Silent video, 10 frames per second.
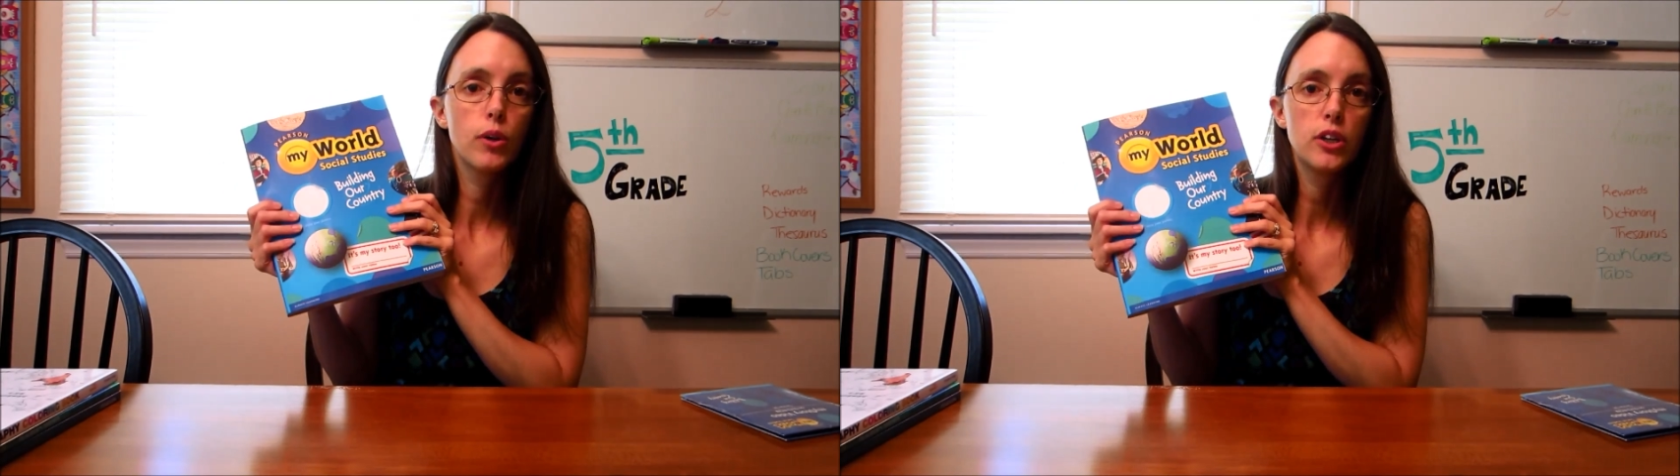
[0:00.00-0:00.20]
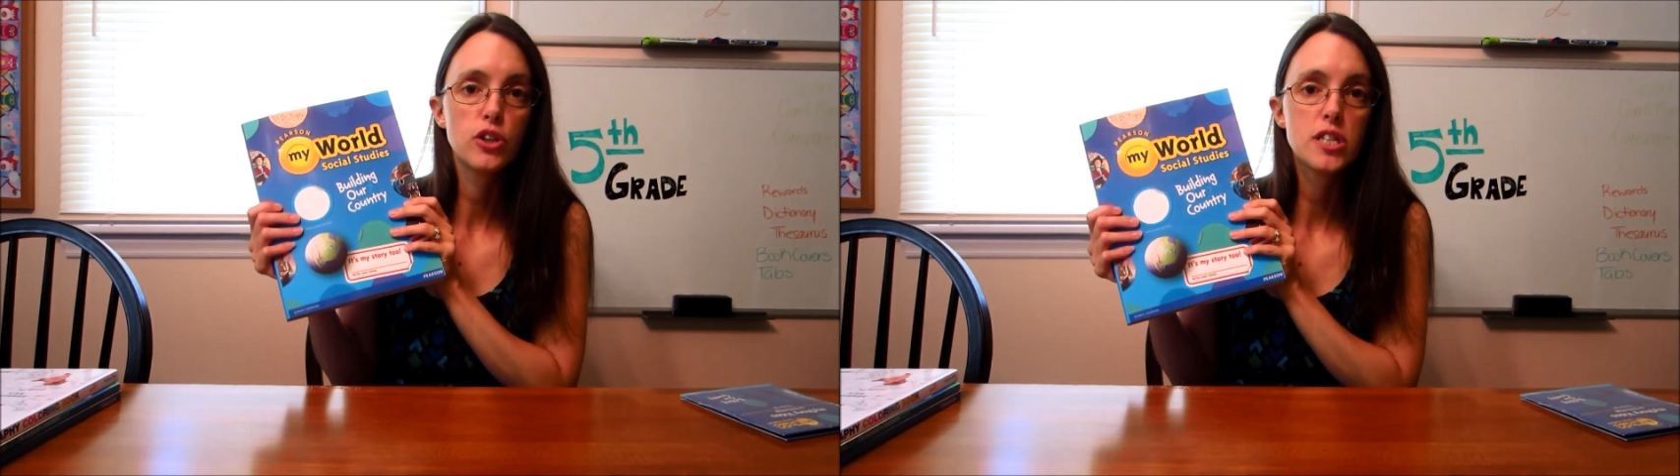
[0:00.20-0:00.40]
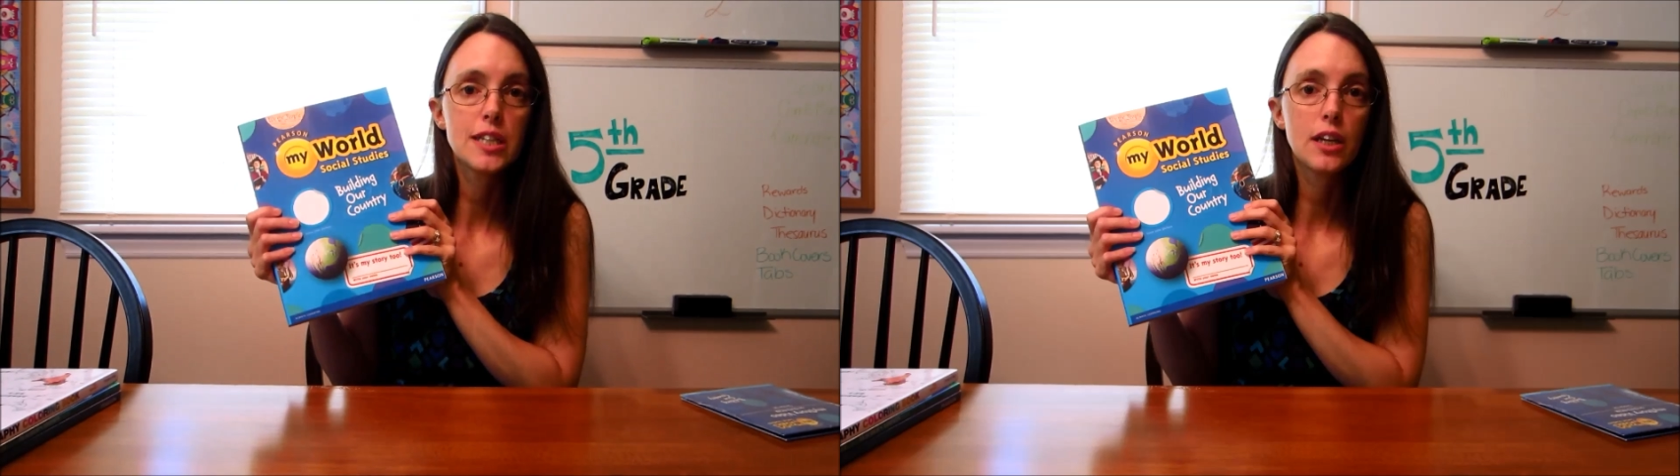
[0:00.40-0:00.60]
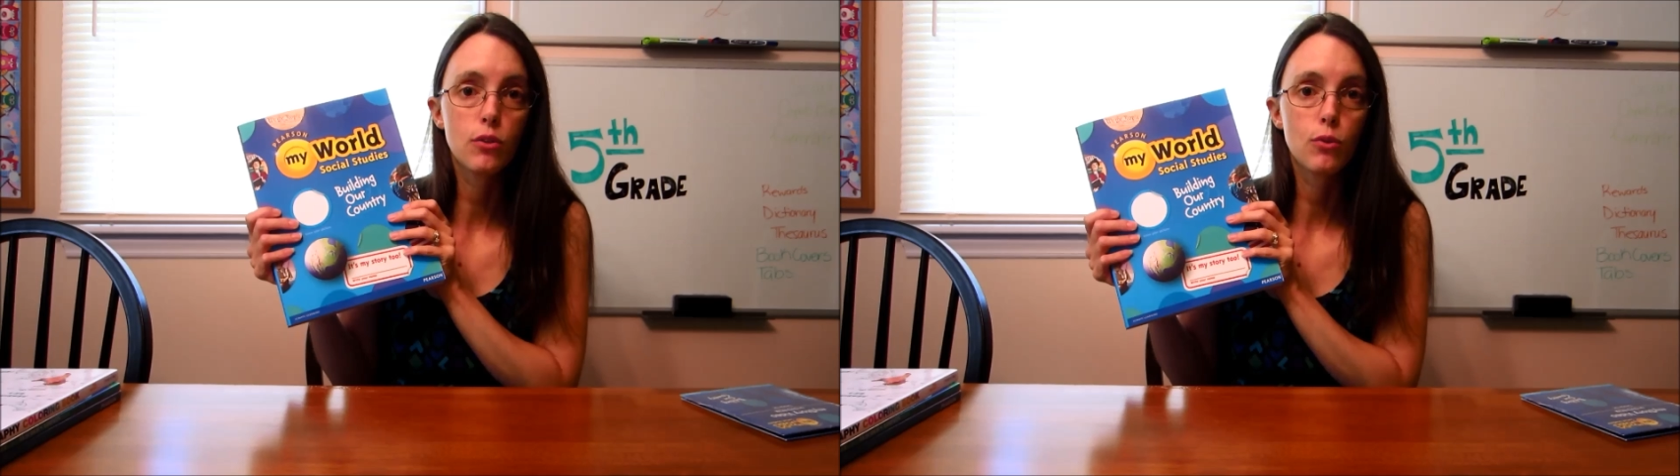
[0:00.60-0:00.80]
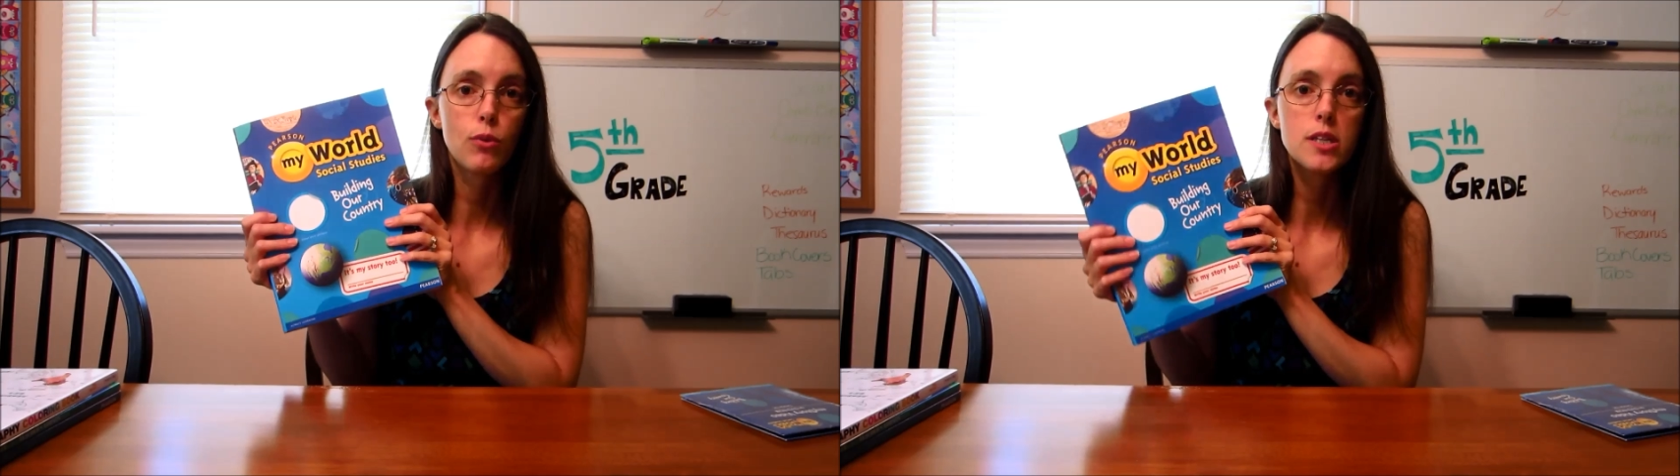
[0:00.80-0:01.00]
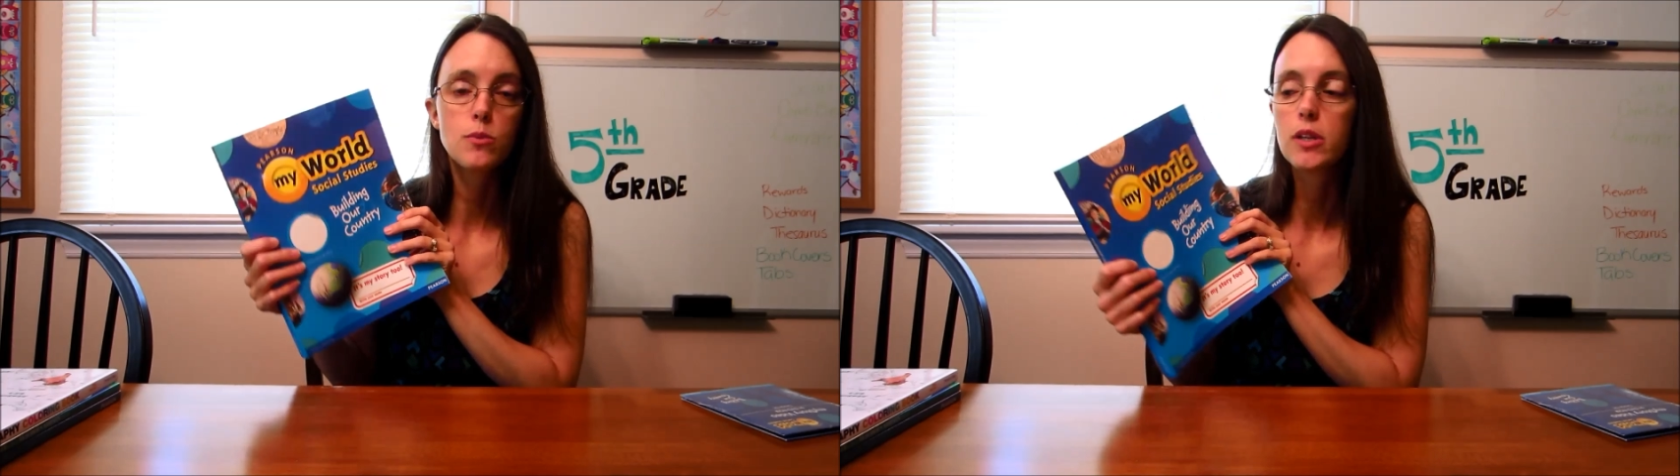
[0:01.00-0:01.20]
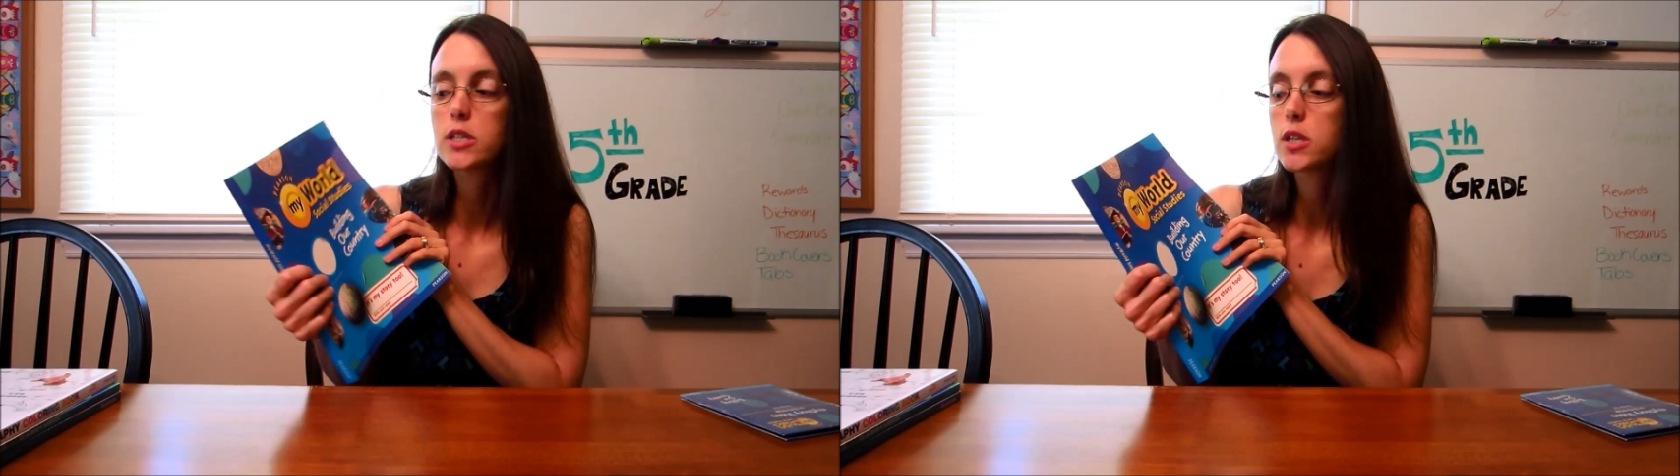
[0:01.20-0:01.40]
year just to get through this one.